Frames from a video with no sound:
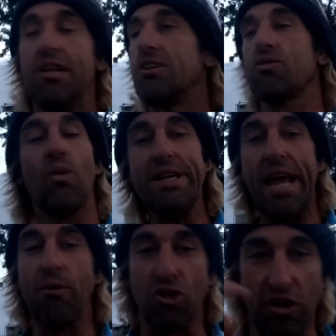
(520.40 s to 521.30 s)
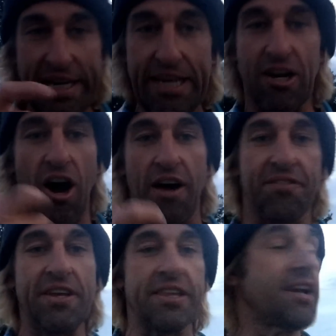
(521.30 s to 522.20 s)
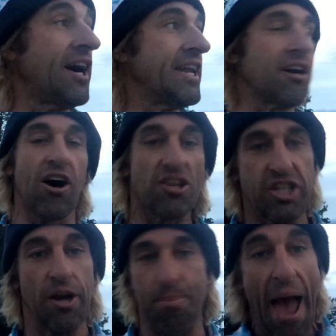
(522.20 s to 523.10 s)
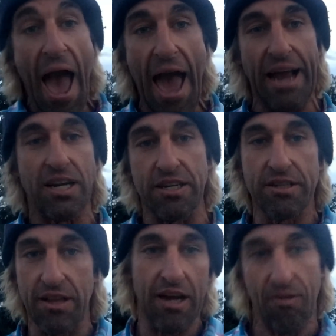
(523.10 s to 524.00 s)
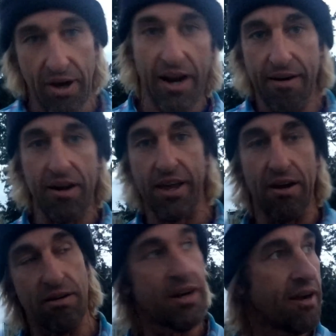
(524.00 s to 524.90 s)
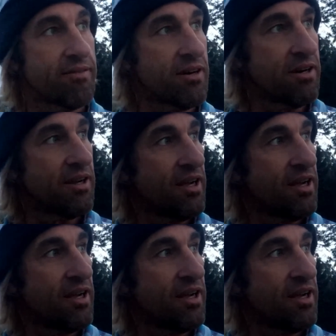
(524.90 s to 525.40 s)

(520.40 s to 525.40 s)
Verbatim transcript: So one day we're drinking coffee in the dining hall. I see a bang, dude. Like, what? Oh, okay, whatever.